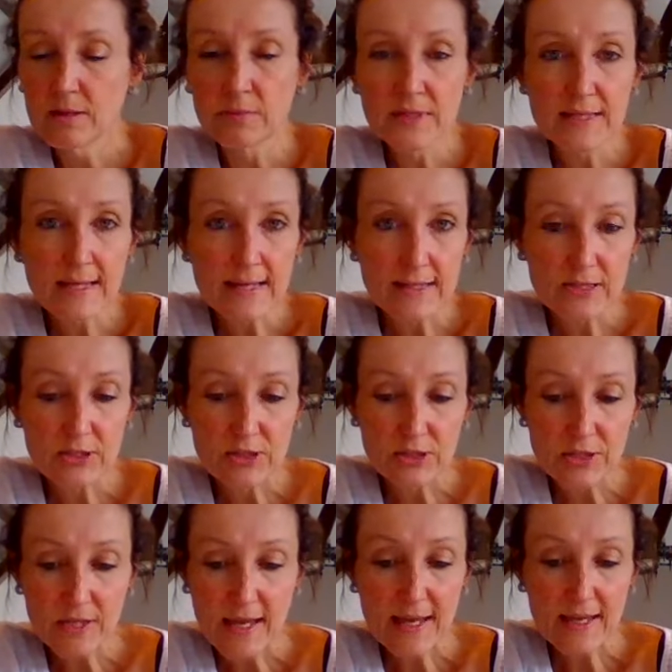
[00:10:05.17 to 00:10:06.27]
Number 6,
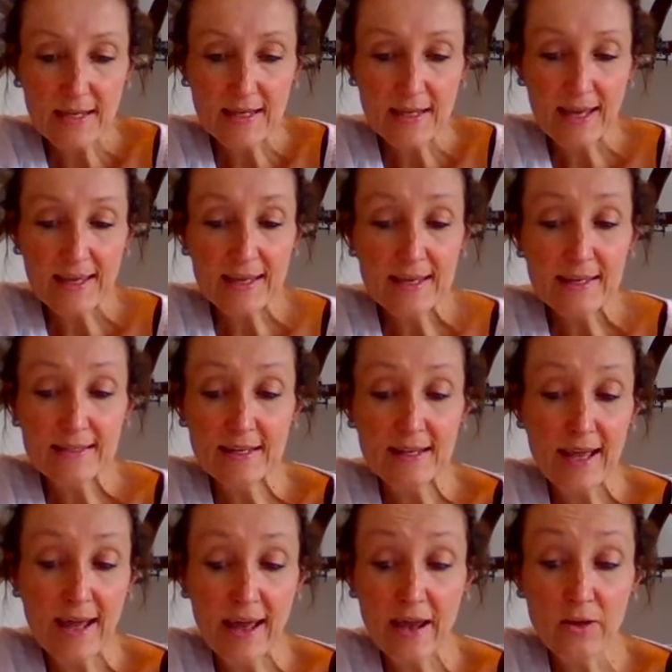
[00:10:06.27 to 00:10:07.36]
do they get
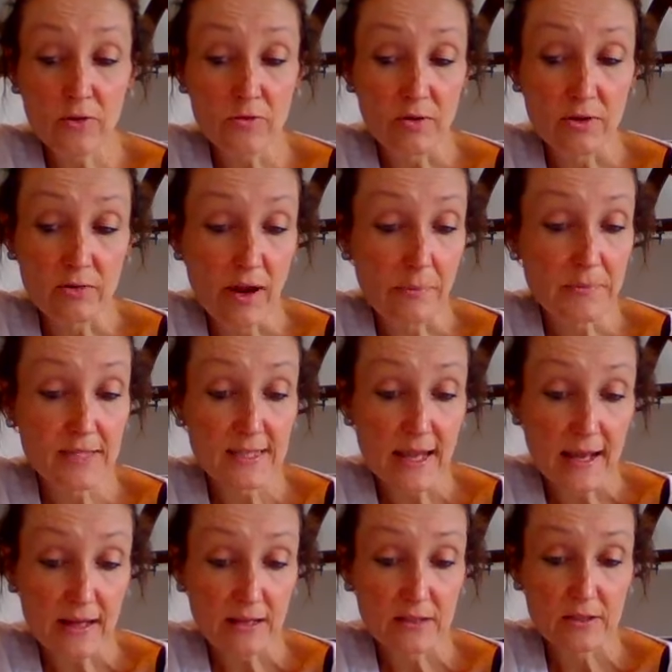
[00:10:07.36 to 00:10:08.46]
easily angry or
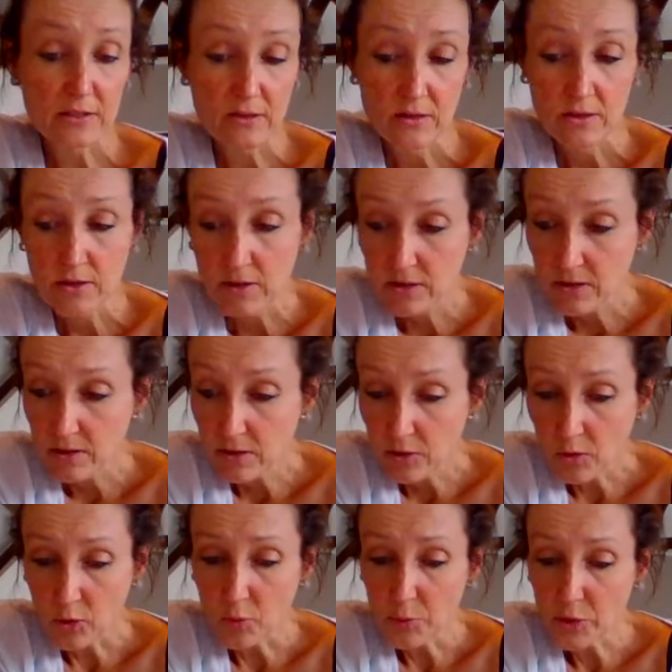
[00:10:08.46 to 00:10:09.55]
upset
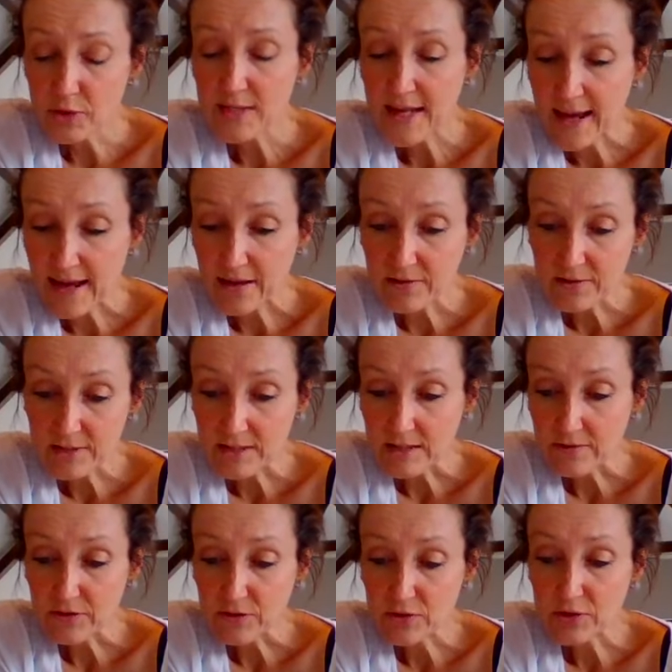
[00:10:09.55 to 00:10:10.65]
or put out
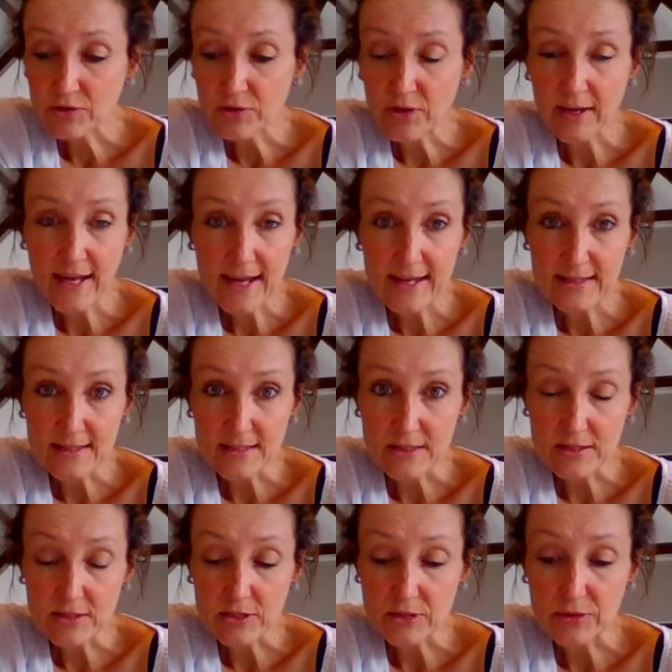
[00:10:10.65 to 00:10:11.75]
if you do not
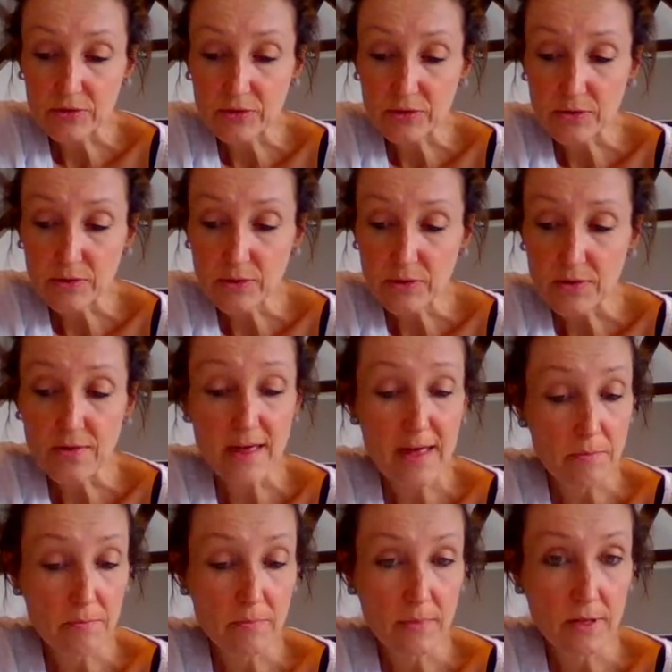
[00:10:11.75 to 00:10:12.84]
cater to
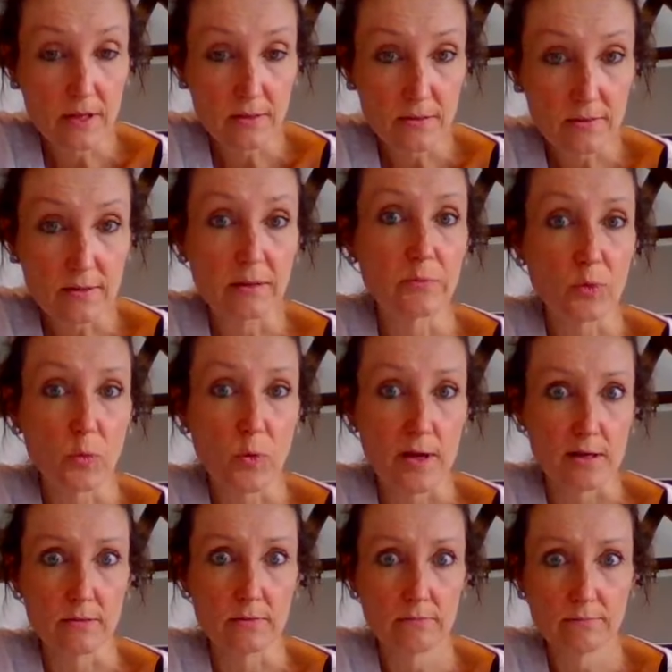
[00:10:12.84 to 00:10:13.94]
them, number
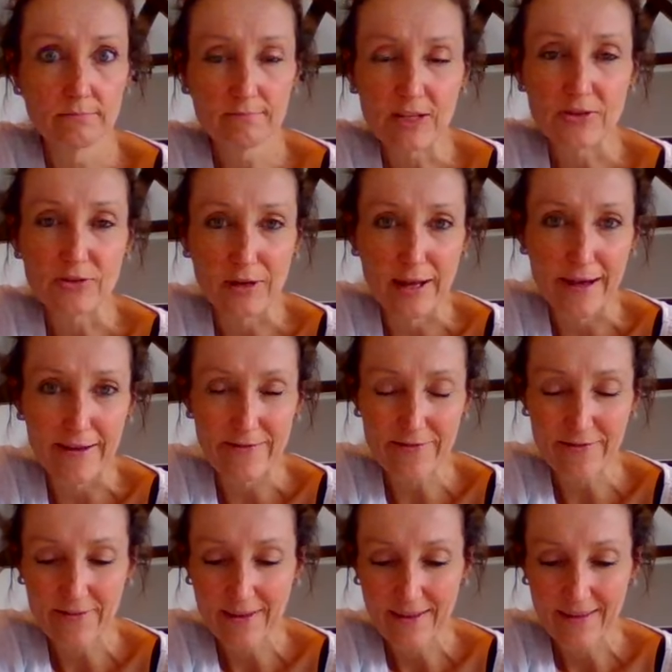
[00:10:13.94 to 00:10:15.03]
1, in your
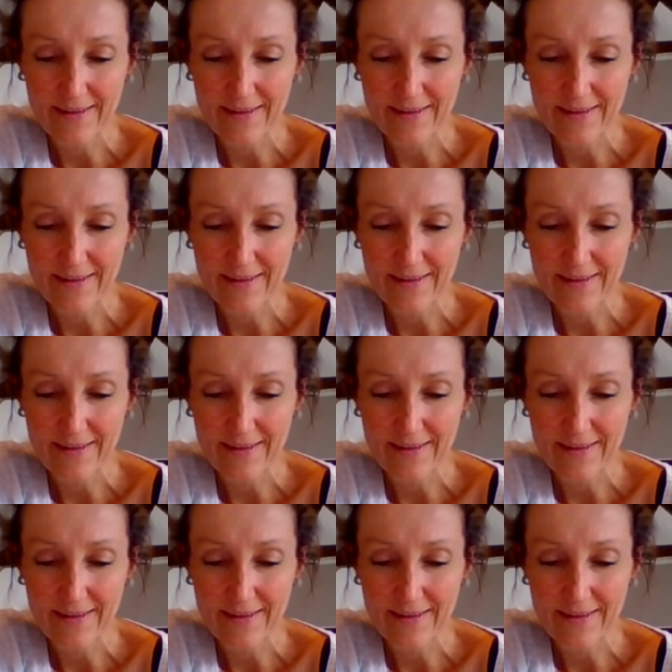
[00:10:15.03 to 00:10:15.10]
life?